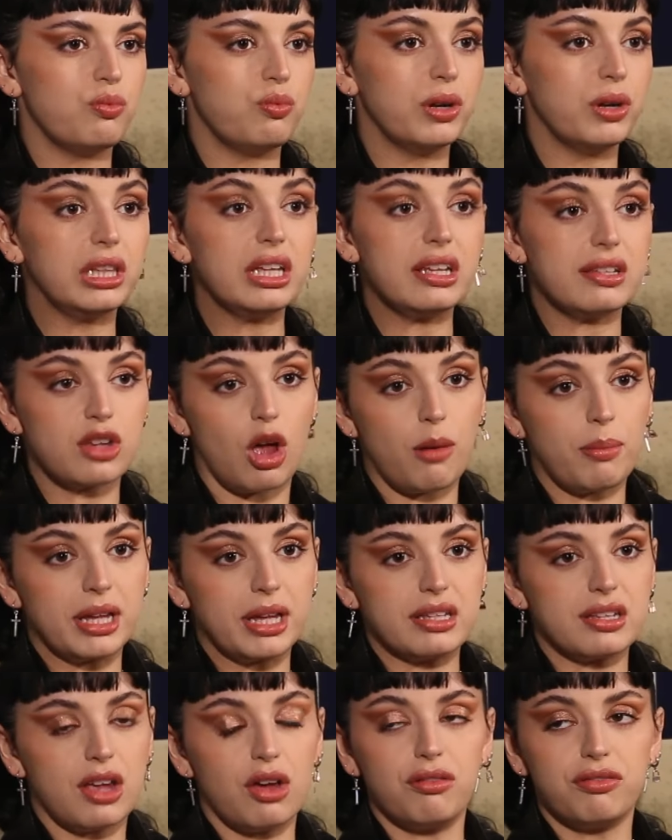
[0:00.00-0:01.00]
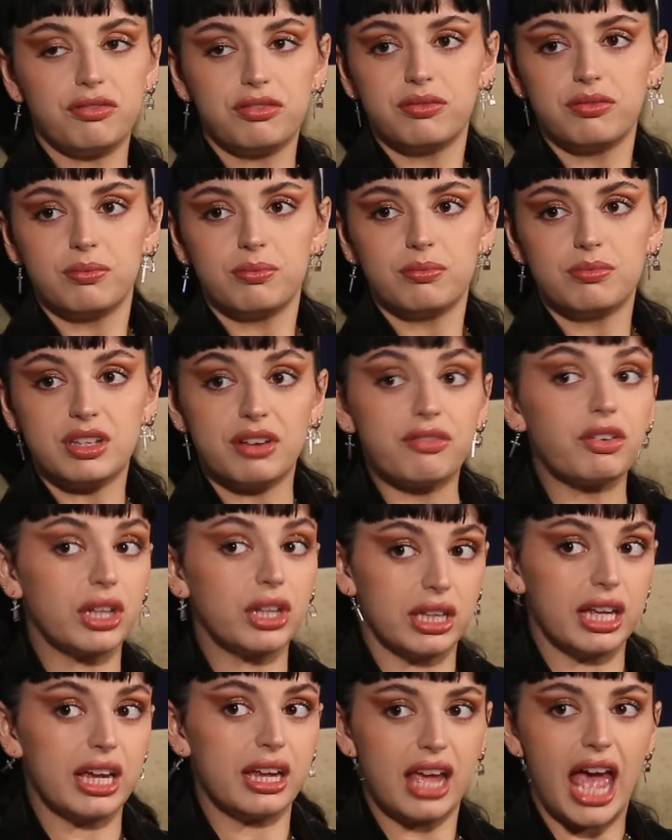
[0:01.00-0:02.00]
really saw myself
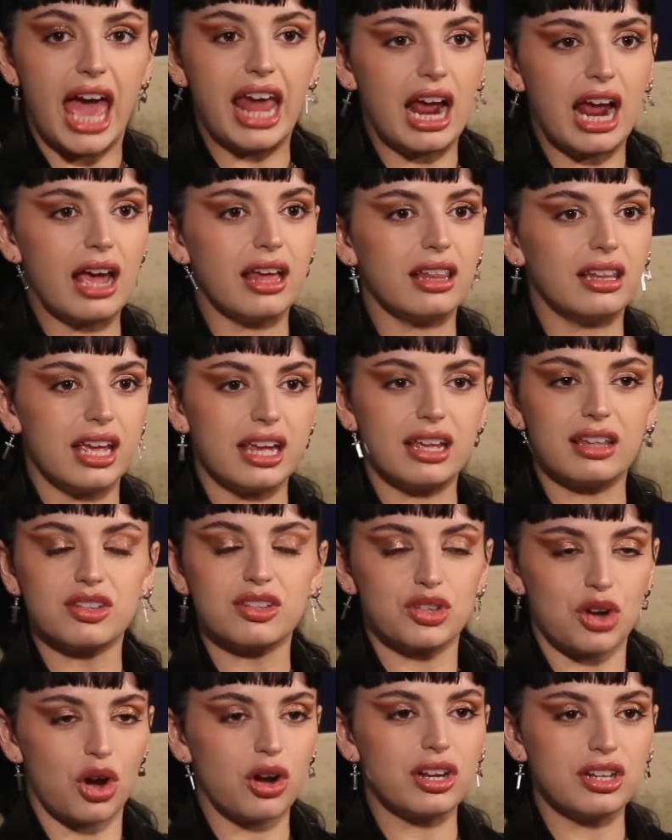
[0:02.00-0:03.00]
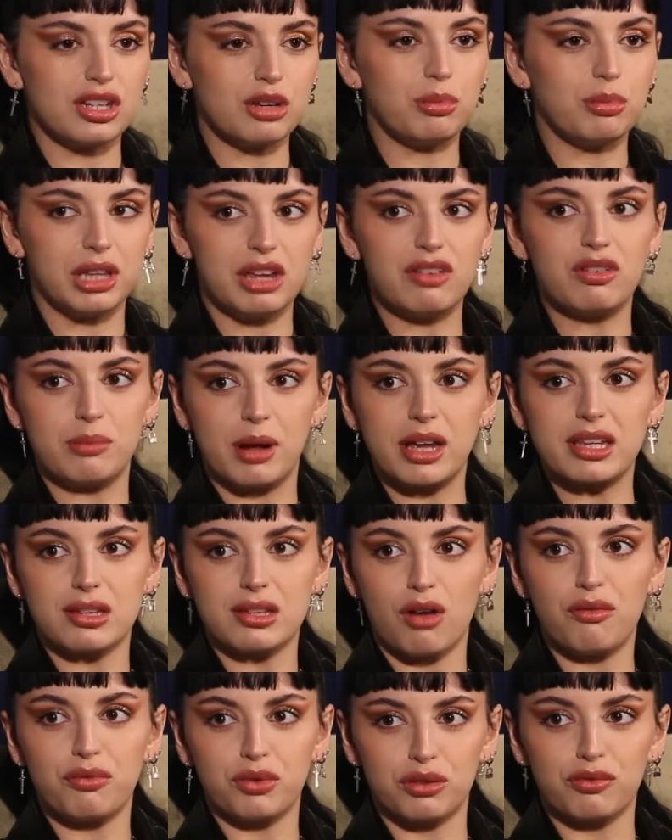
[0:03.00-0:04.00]
differently and I like started to believe in
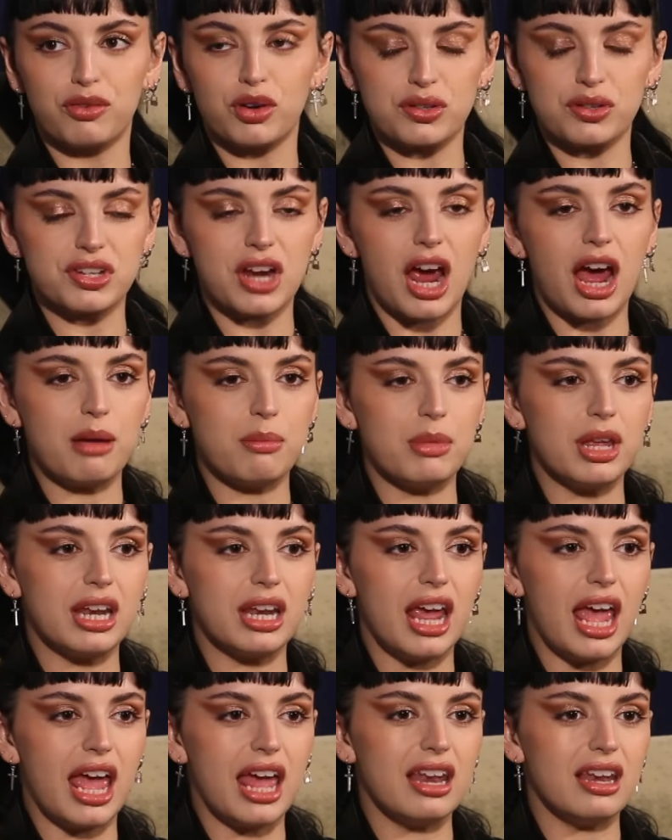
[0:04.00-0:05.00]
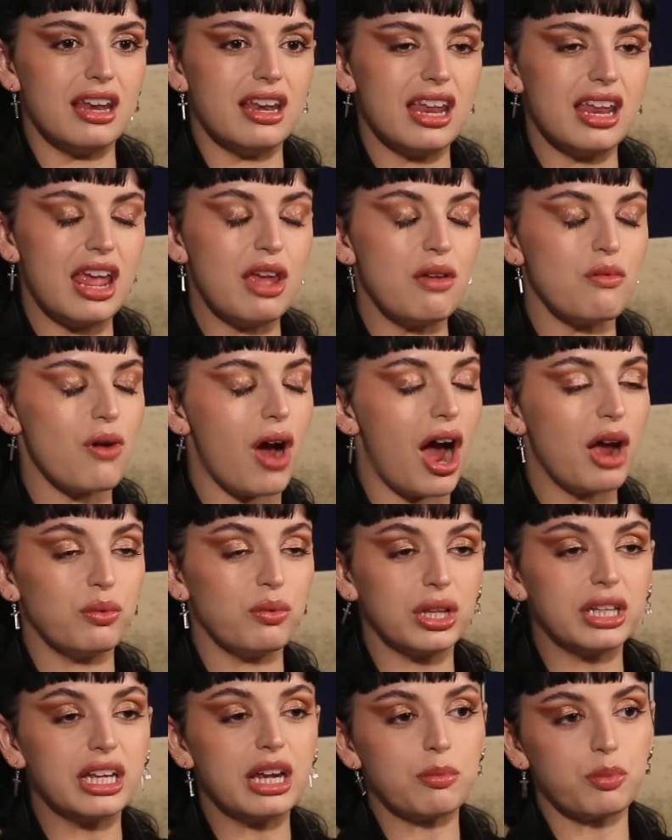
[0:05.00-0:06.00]
myself for the first time and and it I
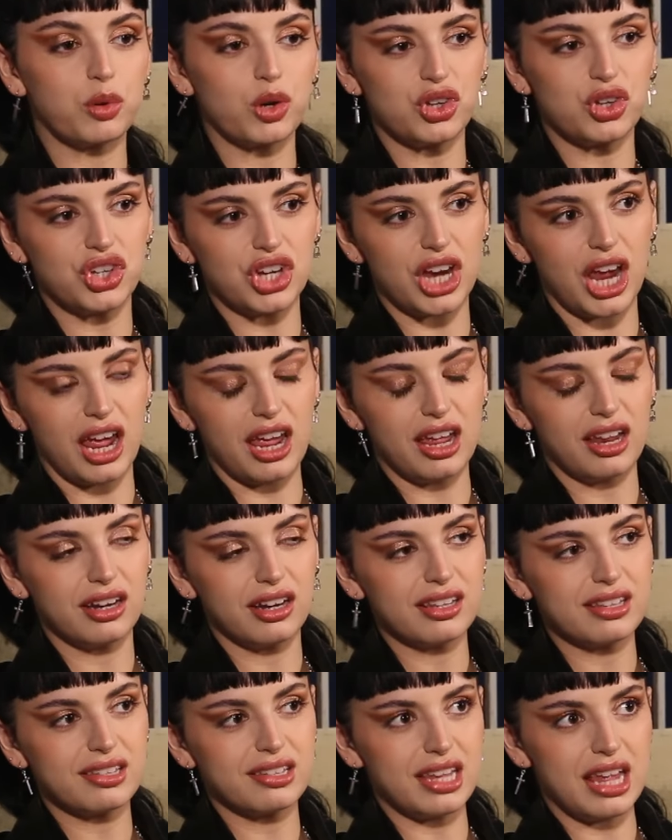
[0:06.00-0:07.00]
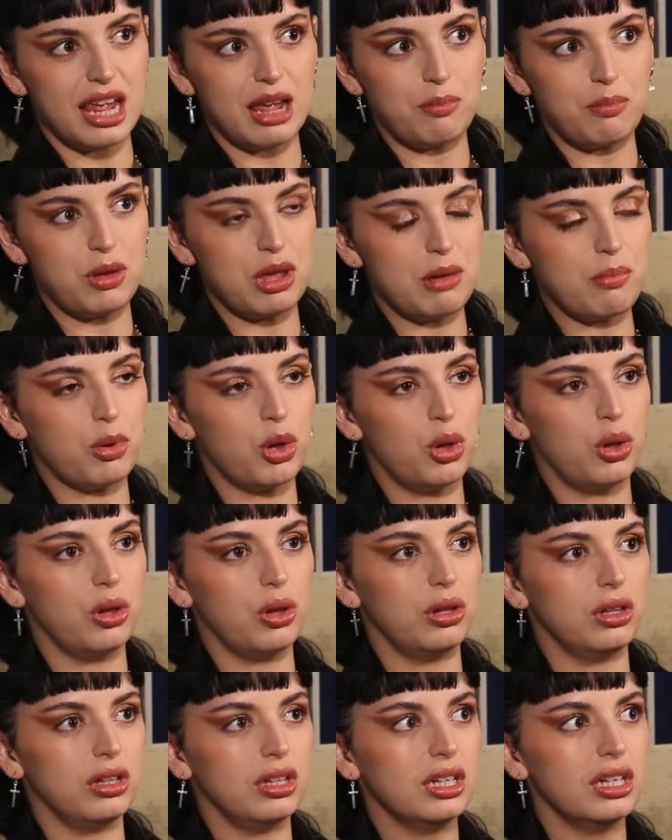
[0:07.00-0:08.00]
really appreciate seeing
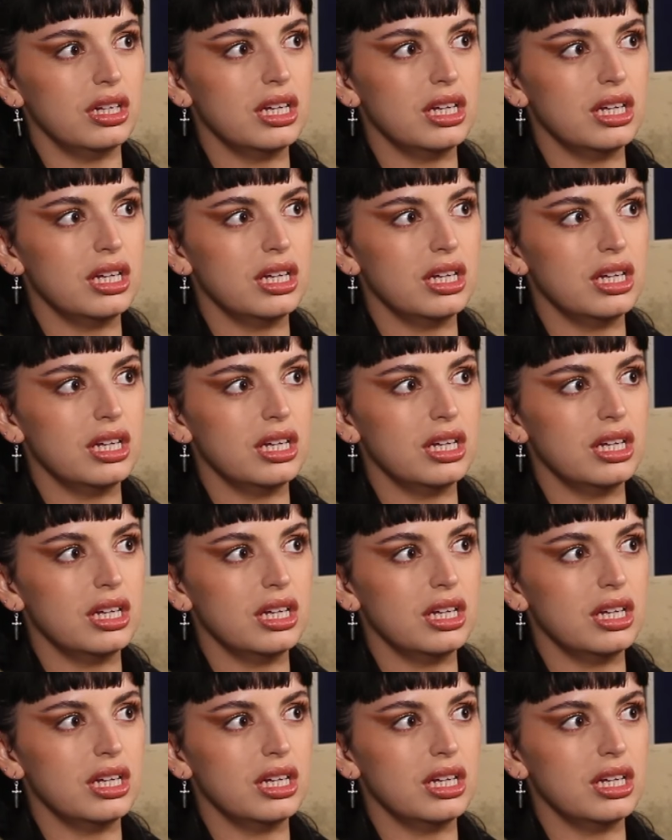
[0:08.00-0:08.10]
people